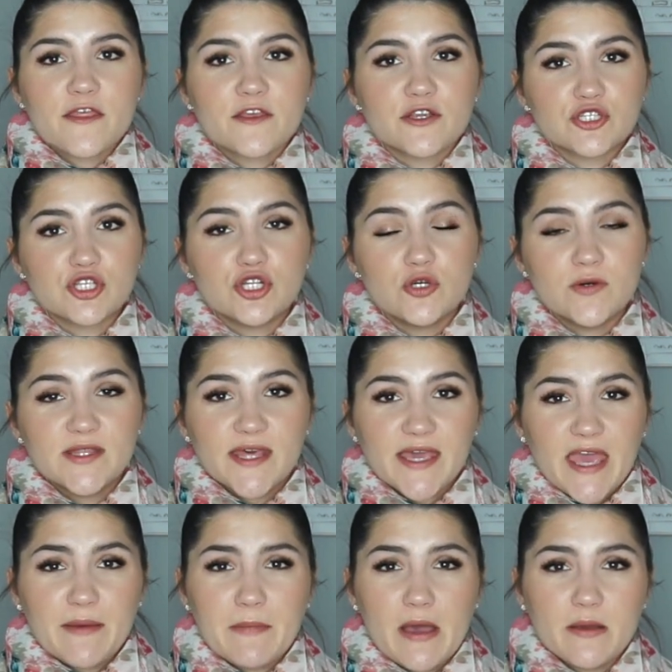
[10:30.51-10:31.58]
There's a new one
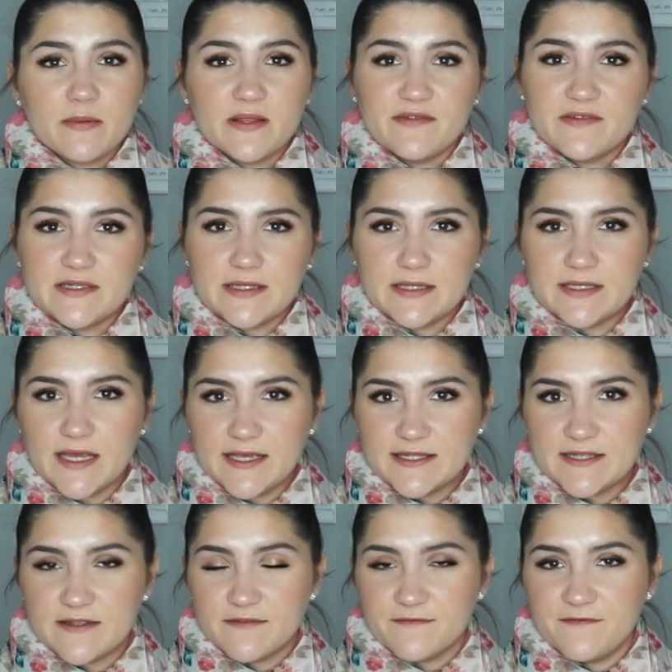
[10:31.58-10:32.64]
that came out, I believe it's the
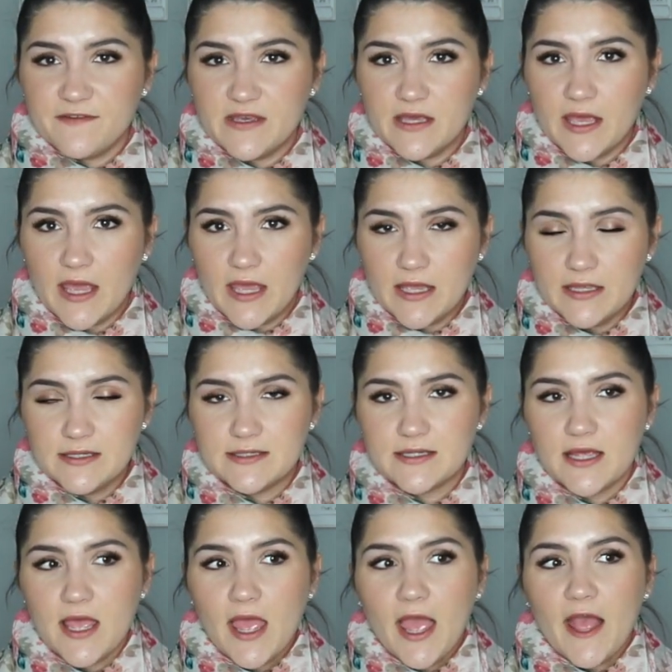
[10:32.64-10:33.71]
Dyson V8,
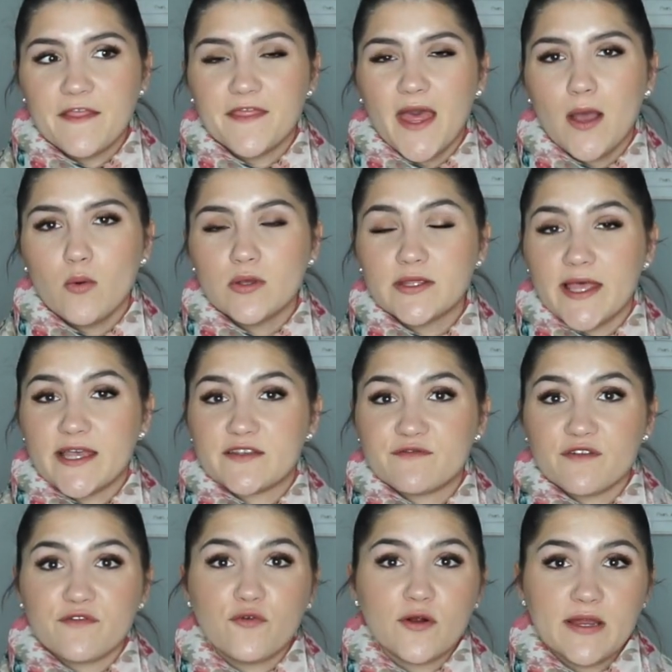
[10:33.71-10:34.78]
and that one lasts
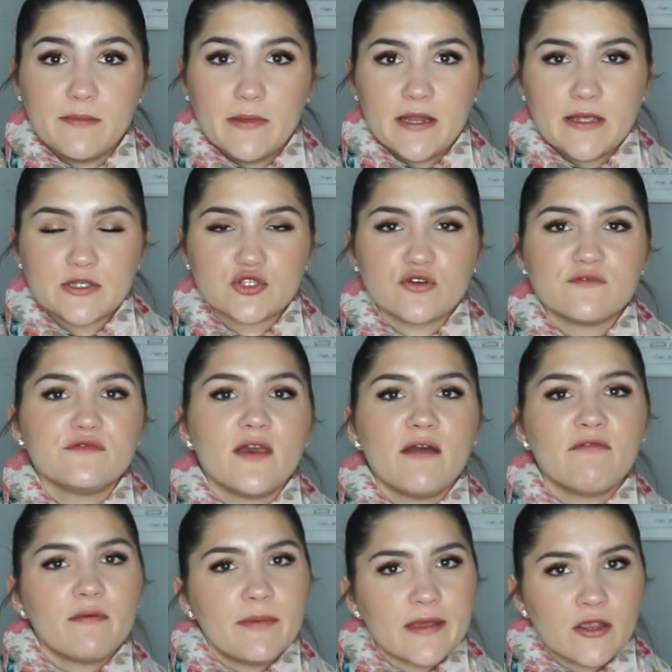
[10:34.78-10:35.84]
for 40 minutes. So if you
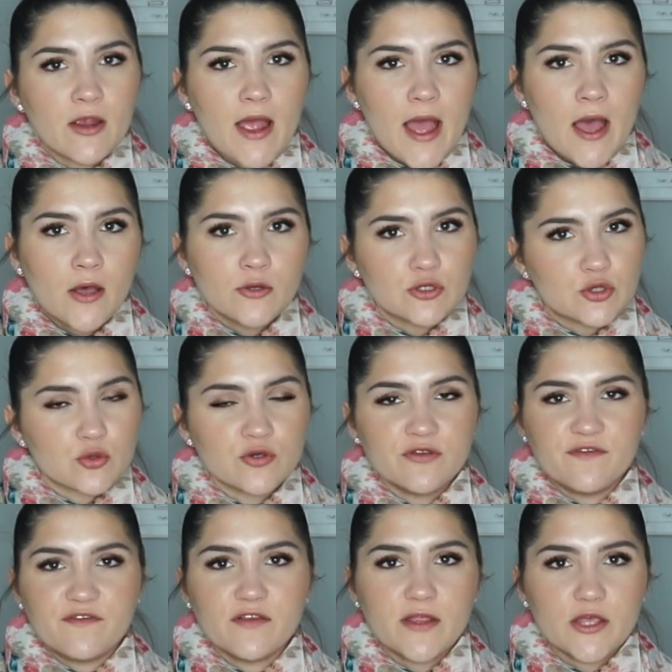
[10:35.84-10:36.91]
have a bigger house, or
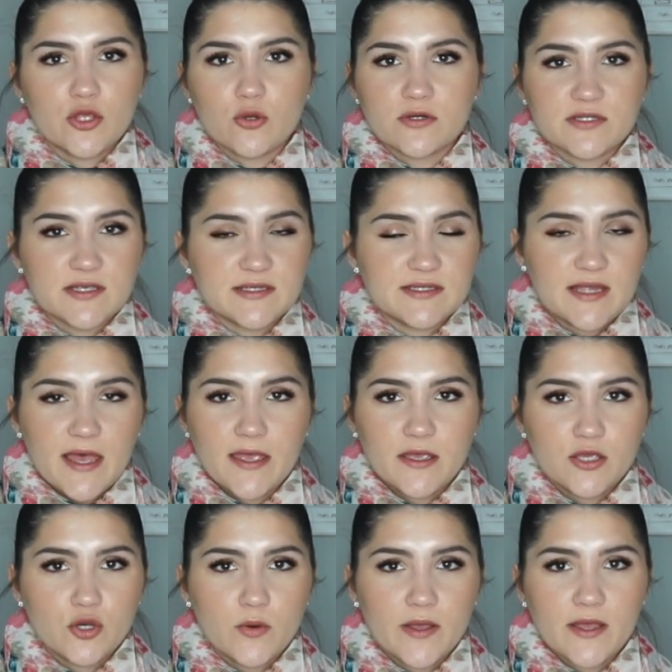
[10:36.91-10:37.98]
you feel like yours is
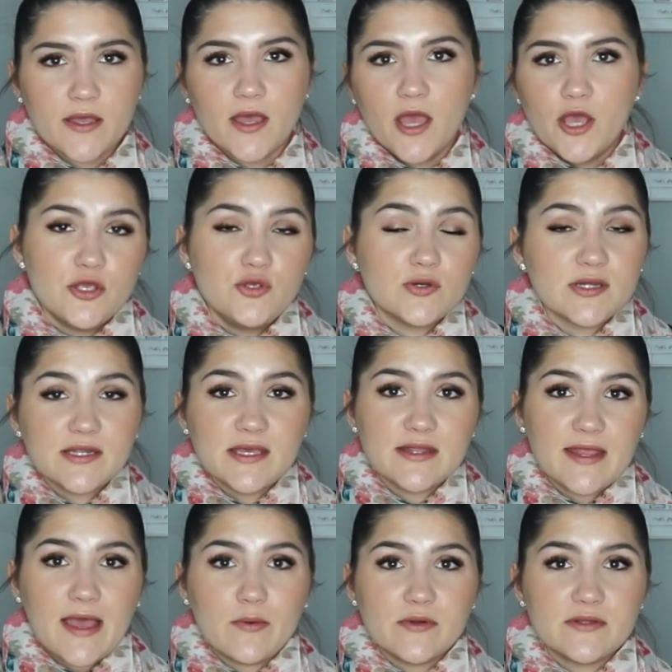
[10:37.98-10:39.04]
dying quick, you can
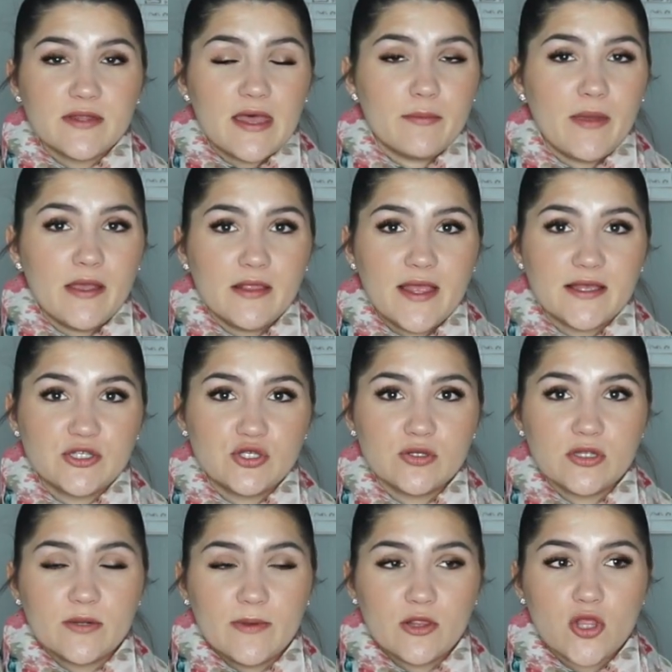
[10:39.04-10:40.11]
get that one that might last you
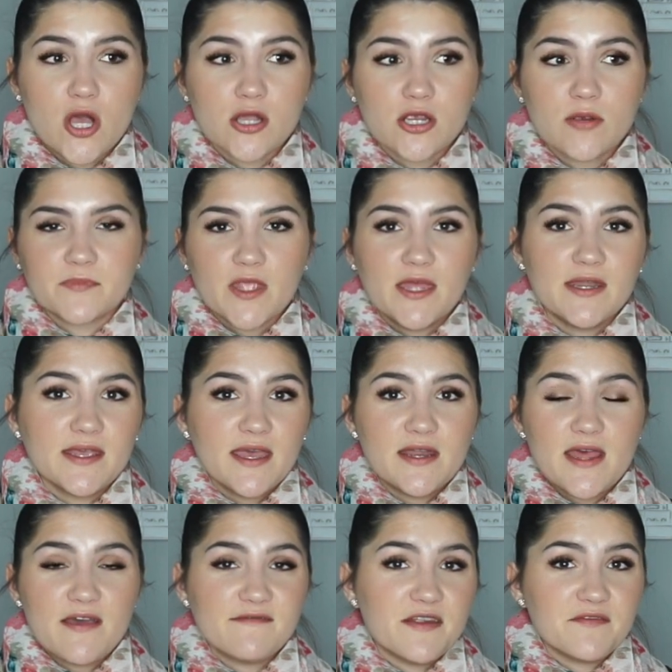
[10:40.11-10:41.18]
a little bit longer. And
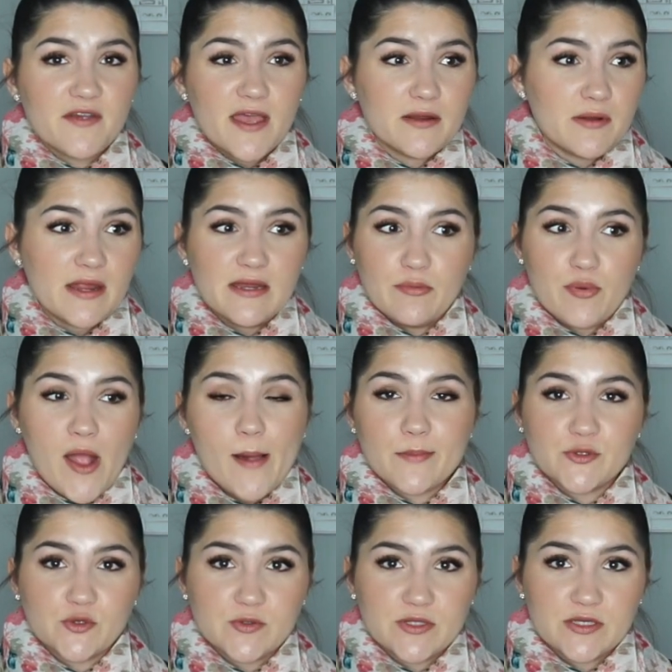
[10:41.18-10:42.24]
again, I've never had any
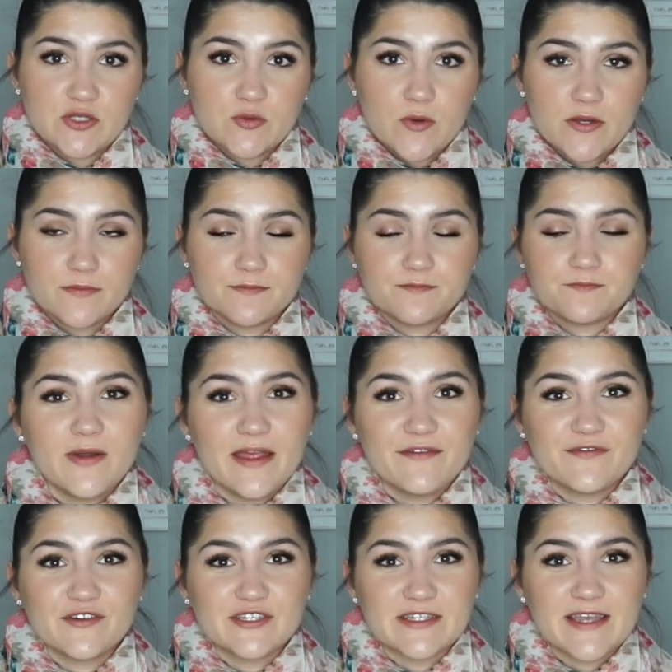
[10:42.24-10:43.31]
problems with this one. When
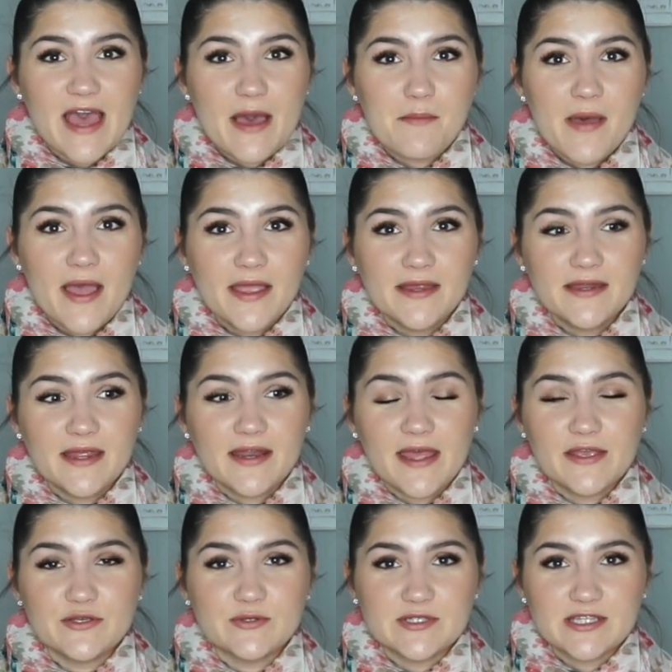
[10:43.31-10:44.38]
I first got mine and
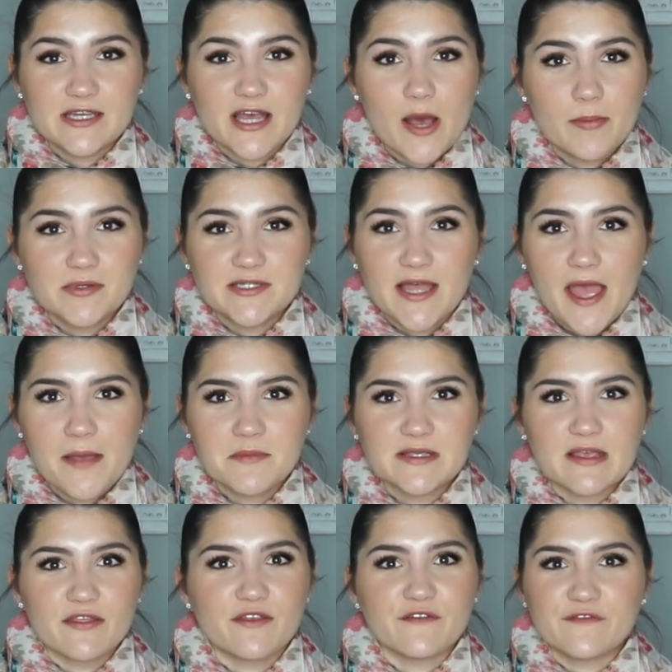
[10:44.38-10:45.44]
I used it a couple
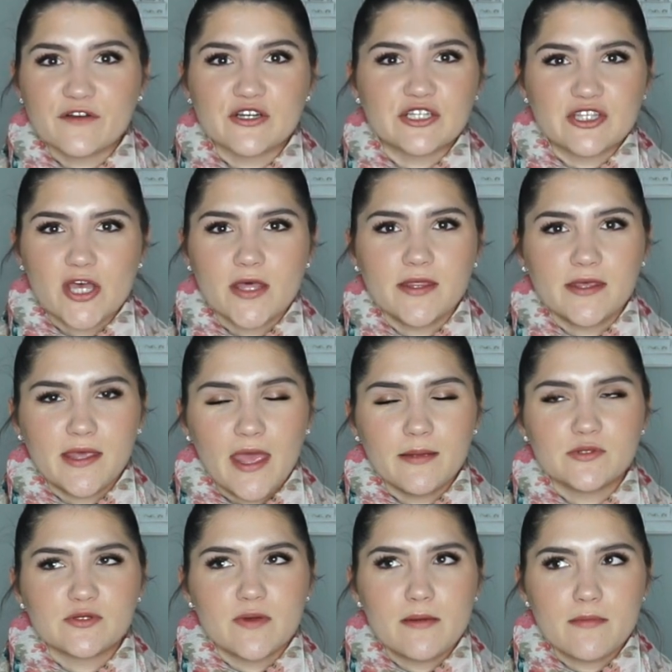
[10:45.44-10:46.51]
times, the first thought that
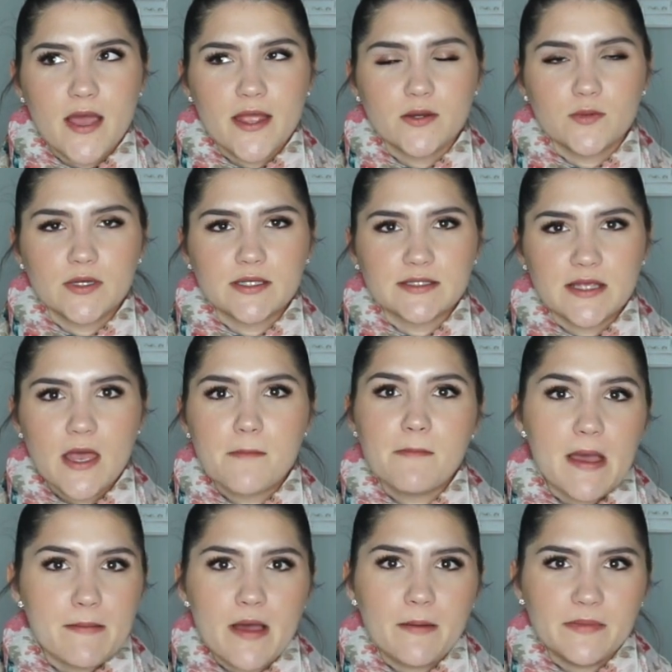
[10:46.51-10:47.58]
came to my mind was,
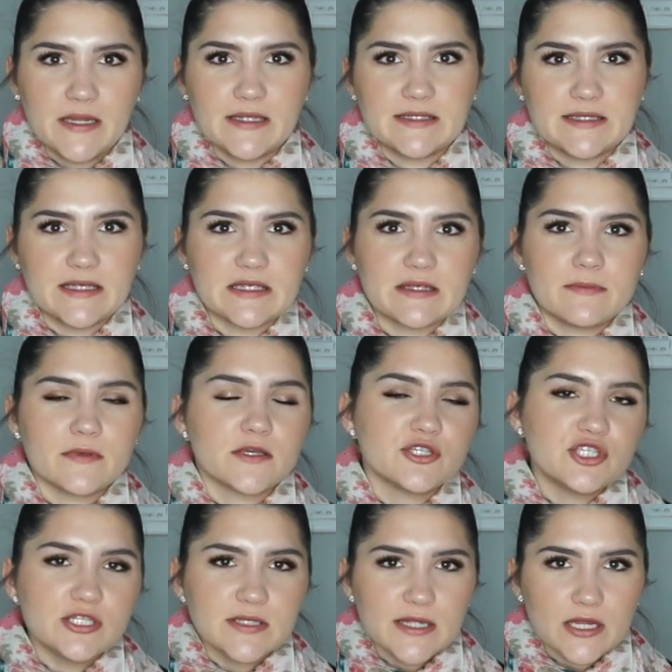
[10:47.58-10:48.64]
my mom needs this.
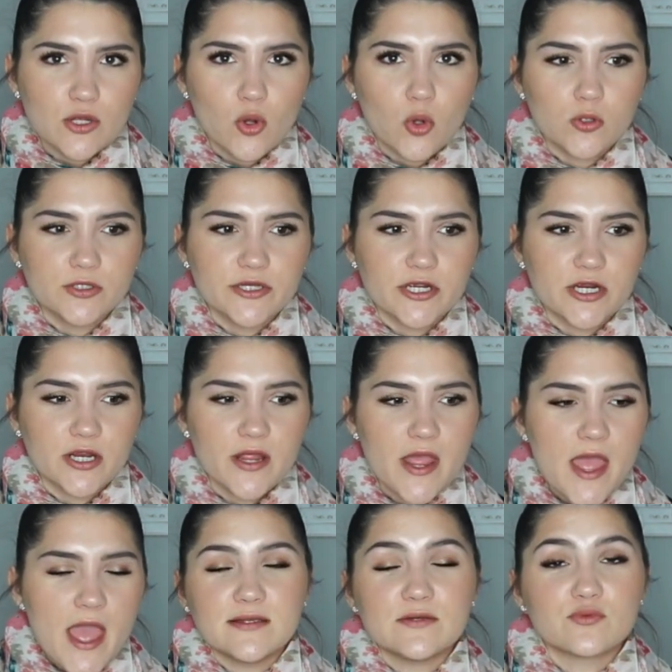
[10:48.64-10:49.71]
Because she's getting older,
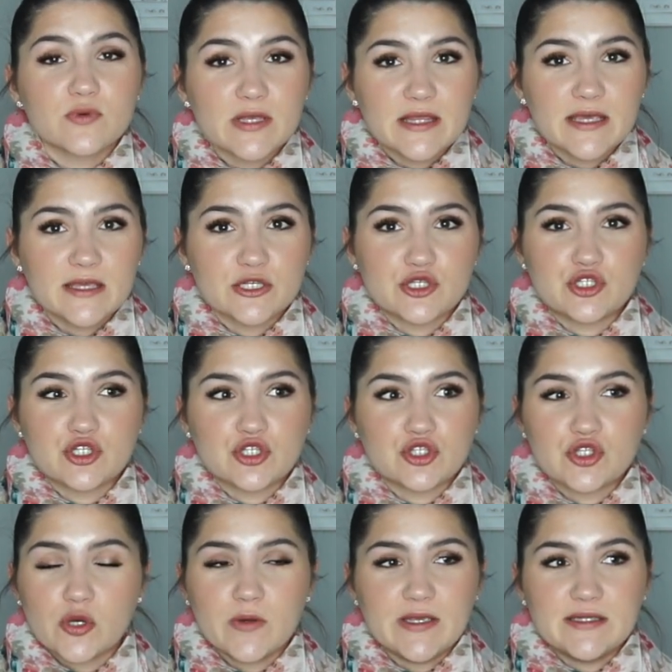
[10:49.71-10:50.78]
it really is
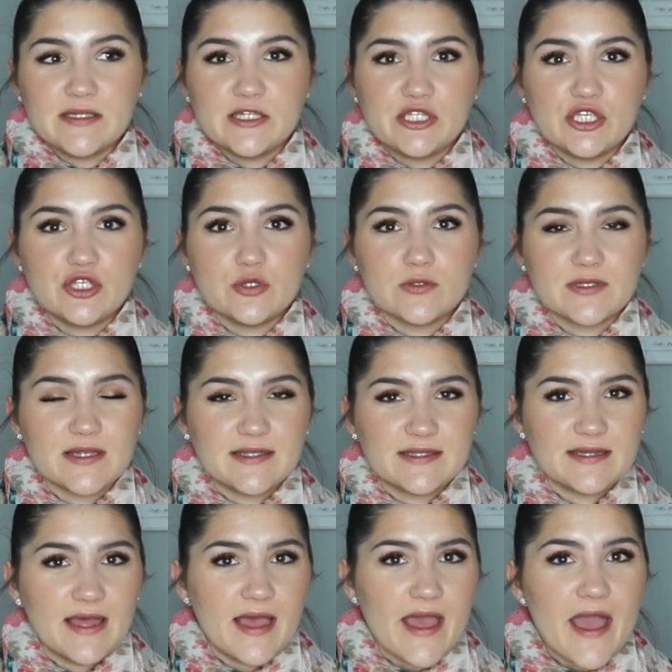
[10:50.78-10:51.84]
just so easy to use.
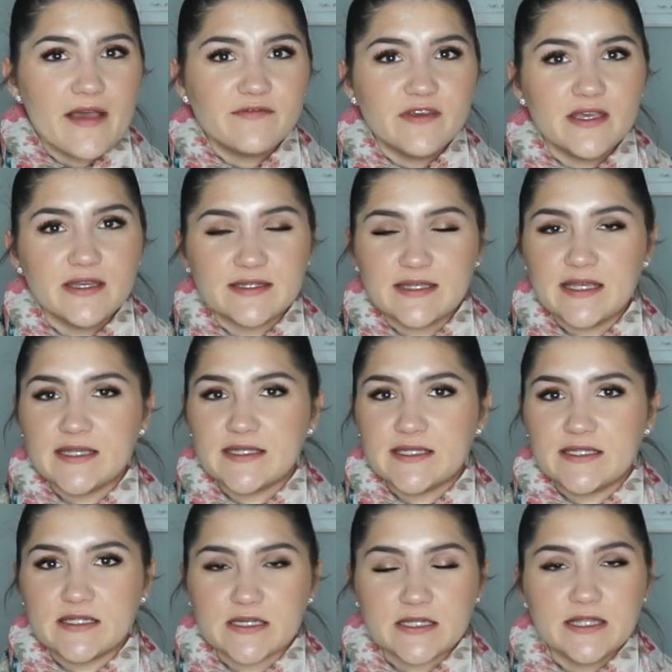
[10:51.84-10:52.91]
It's not heavy, it's
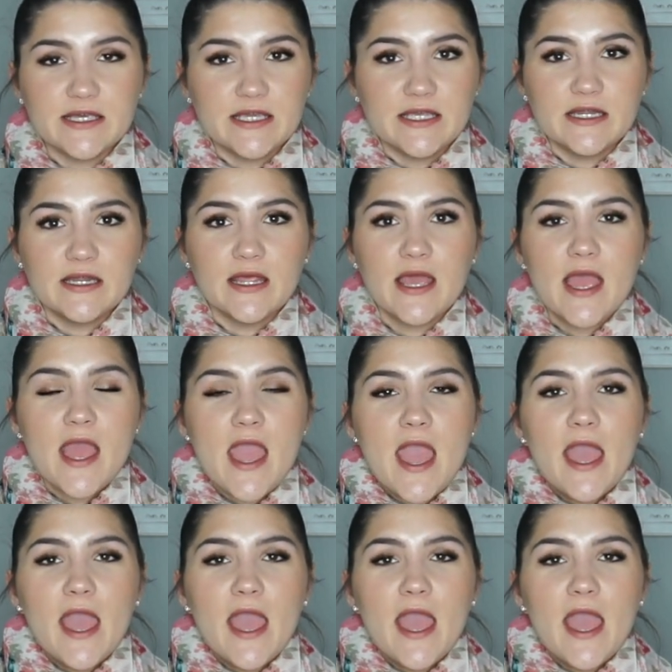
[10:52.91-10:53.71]
easy to clean.